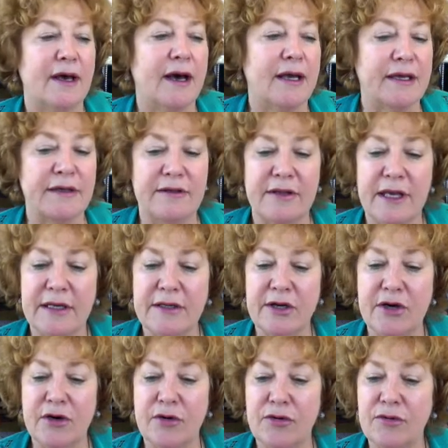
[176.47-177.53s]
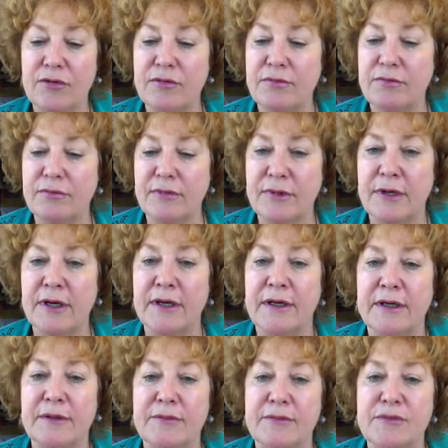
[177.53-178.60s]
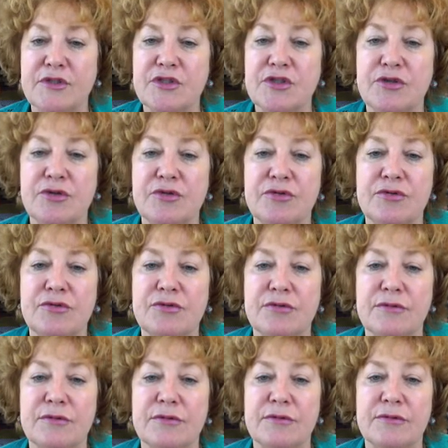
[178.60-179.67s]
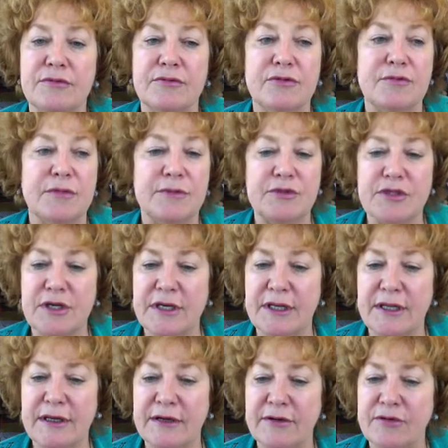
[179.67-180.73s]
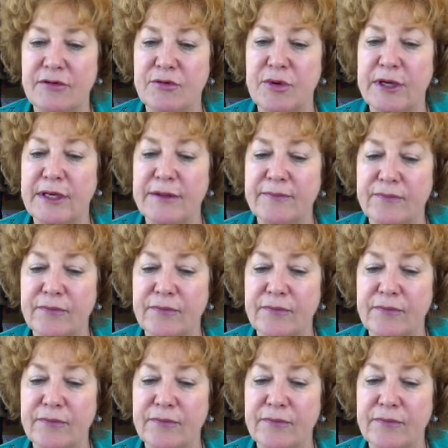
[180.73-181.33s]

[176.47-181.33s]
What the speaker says: I can then go I'm just getting that out of the way,